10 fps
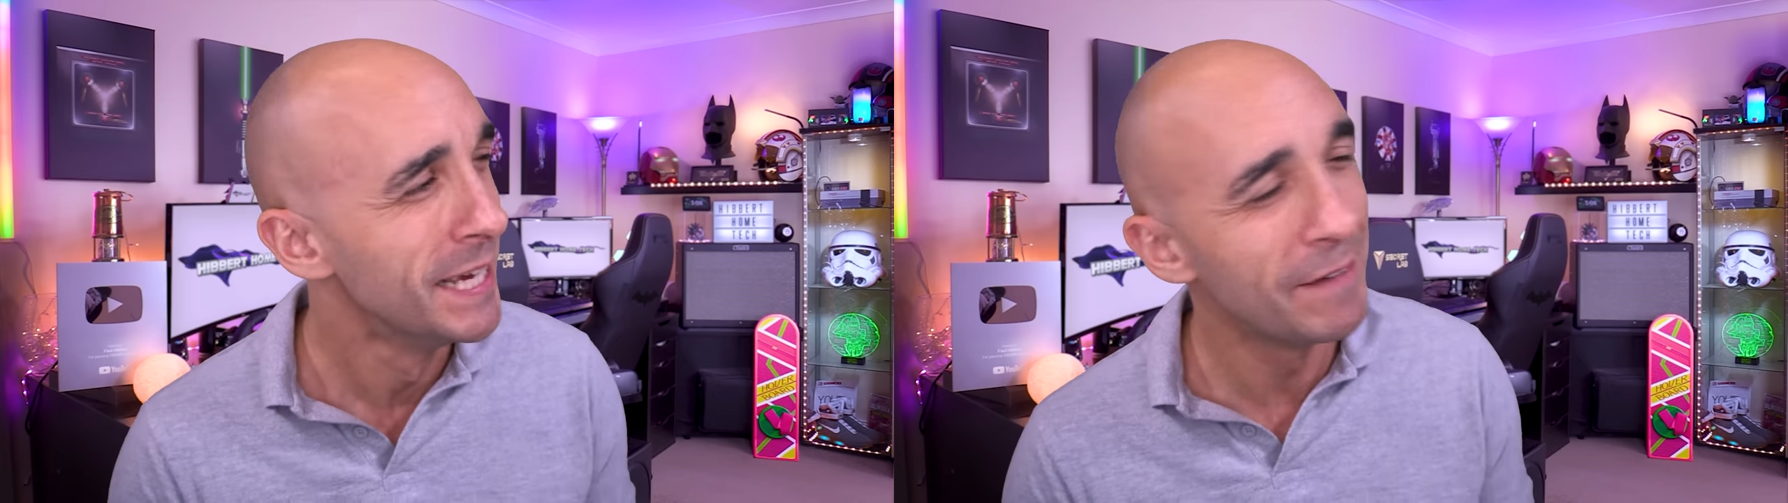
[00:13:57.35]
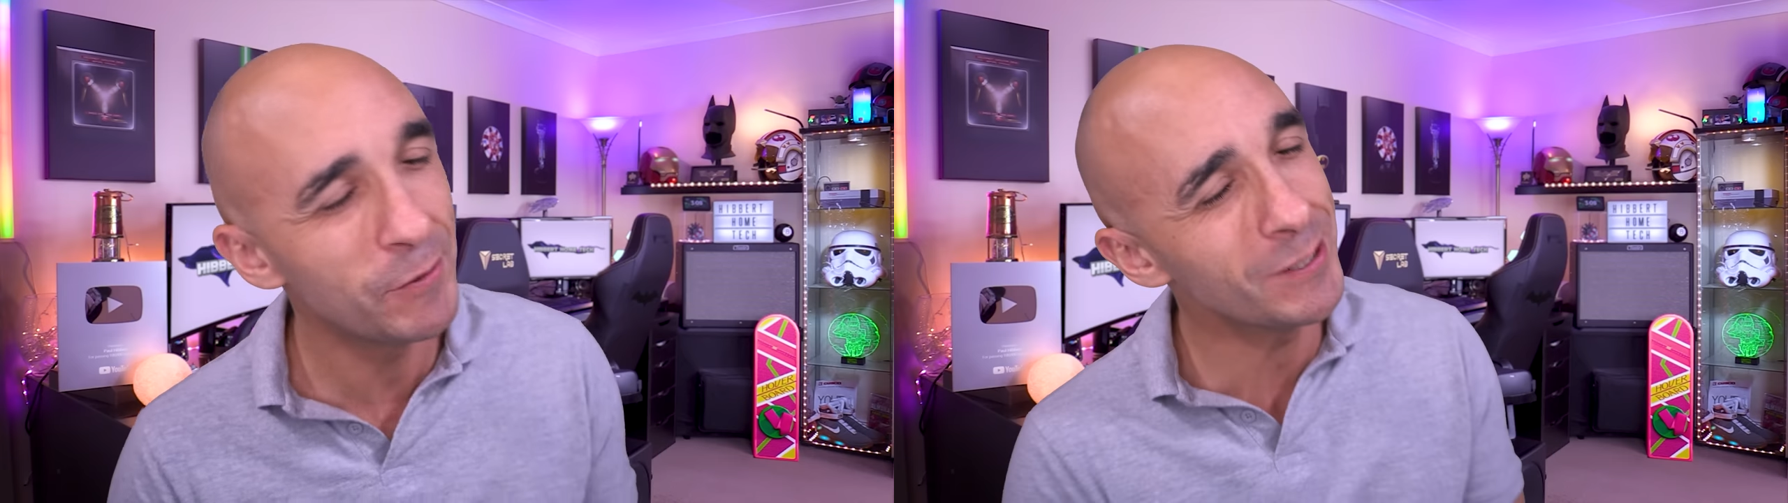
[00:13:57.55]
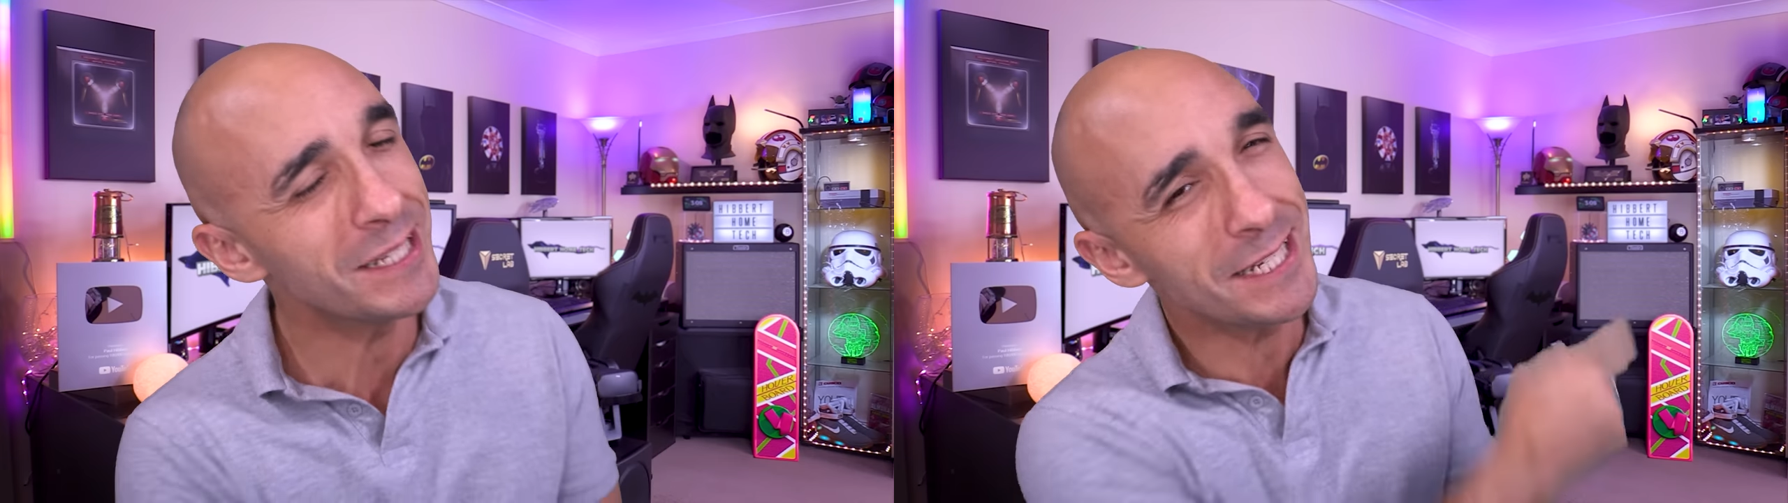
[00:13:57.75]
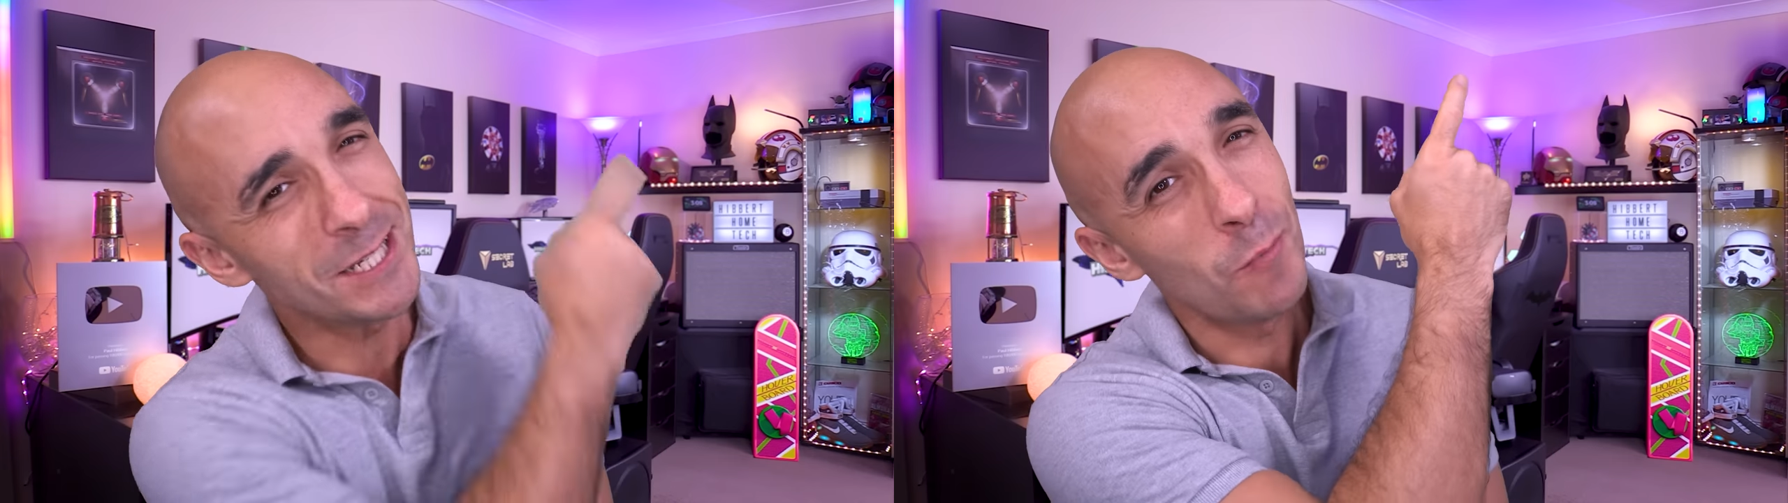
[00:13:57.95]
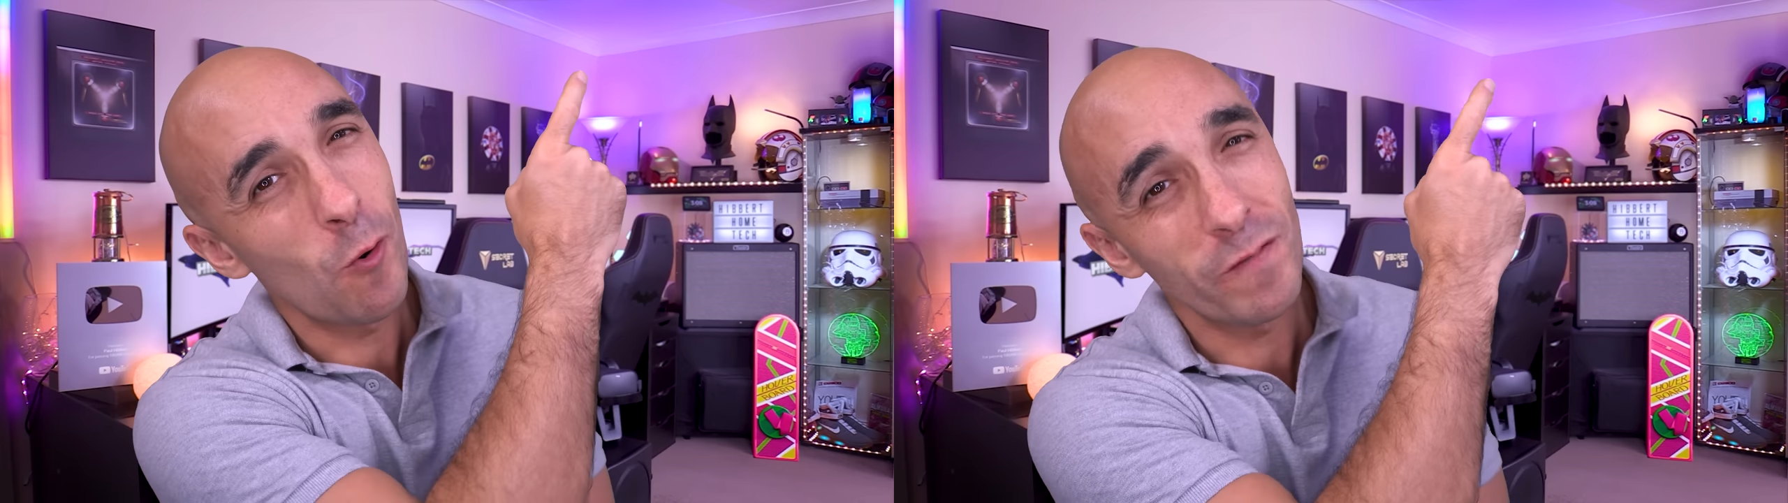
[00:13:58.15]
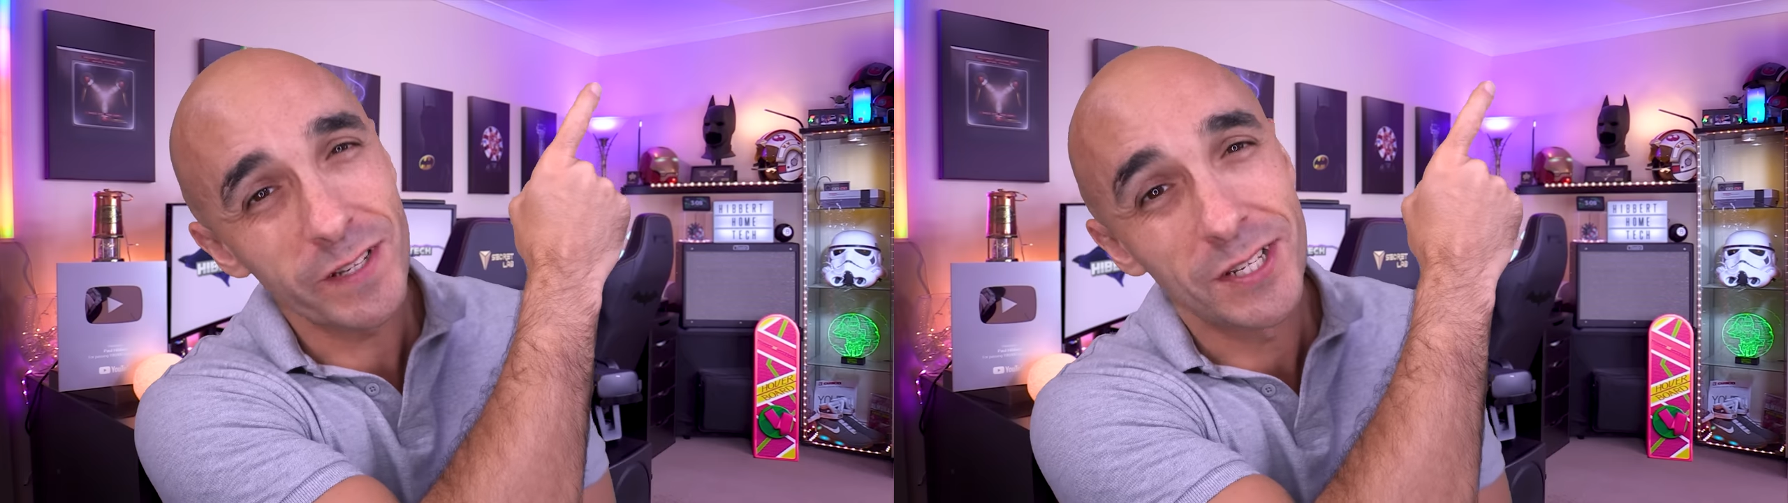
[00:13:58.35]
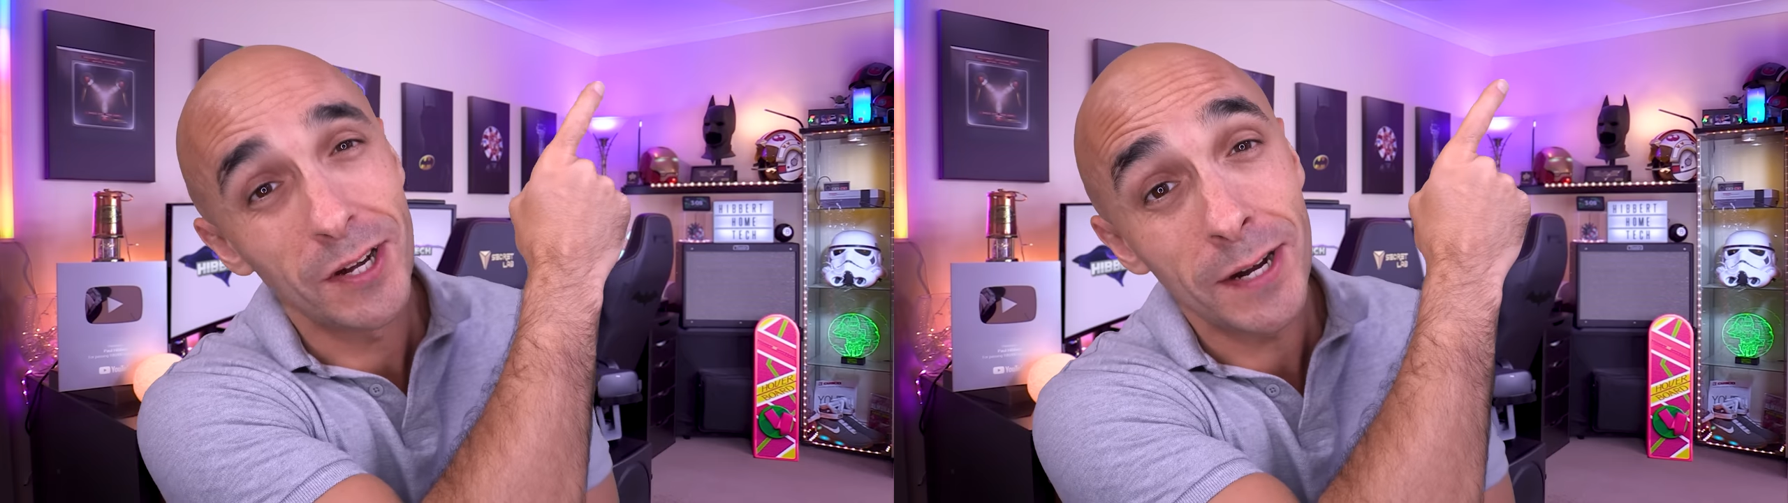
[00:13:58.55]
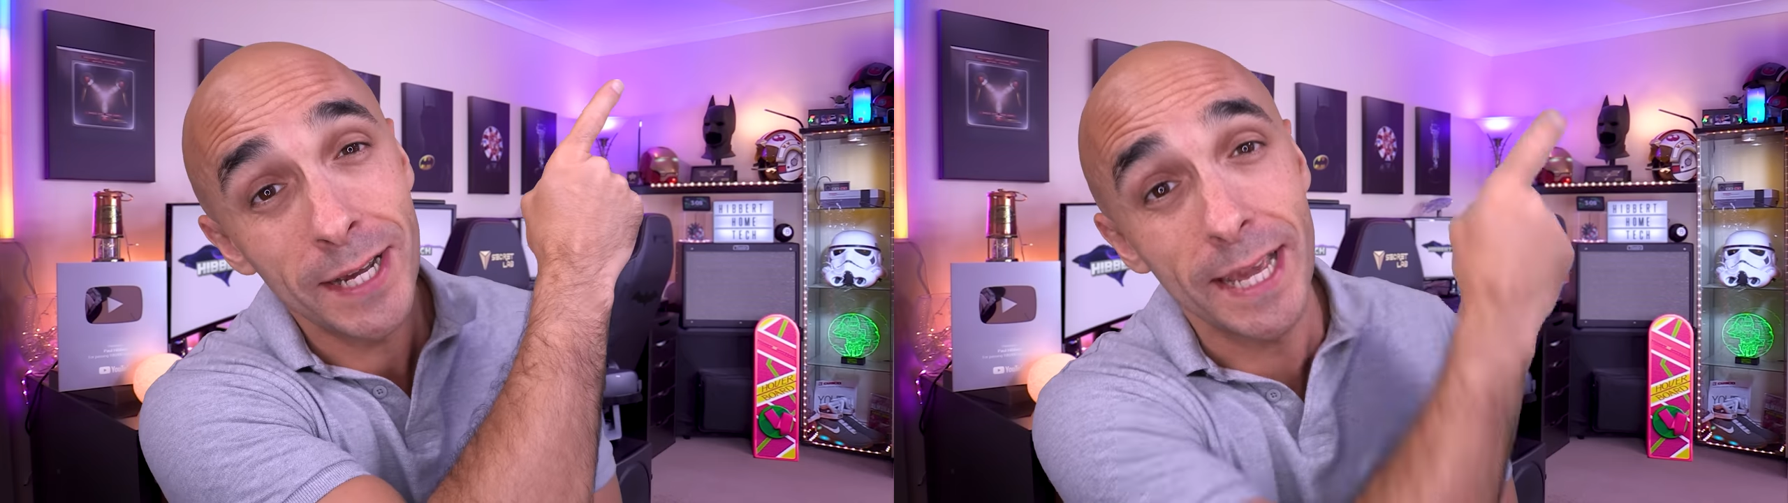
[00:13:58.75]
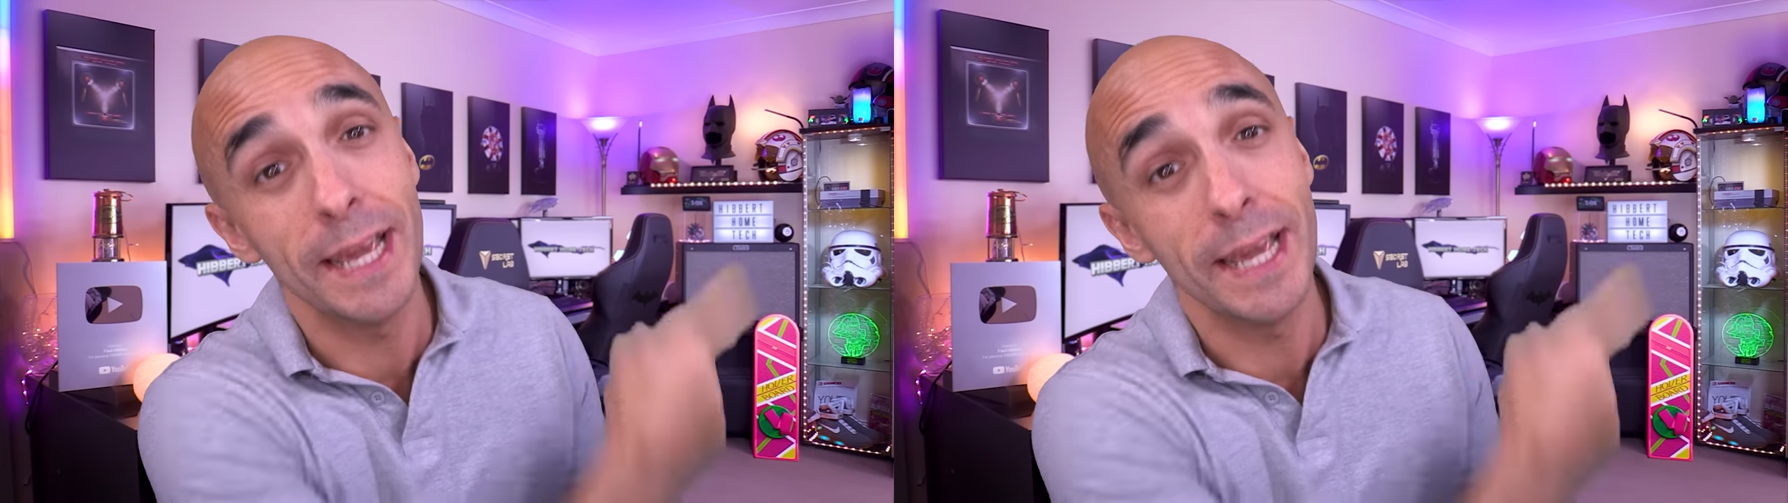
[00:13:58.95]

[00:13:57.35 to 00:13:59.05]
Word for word: If you want to see some more of this guy,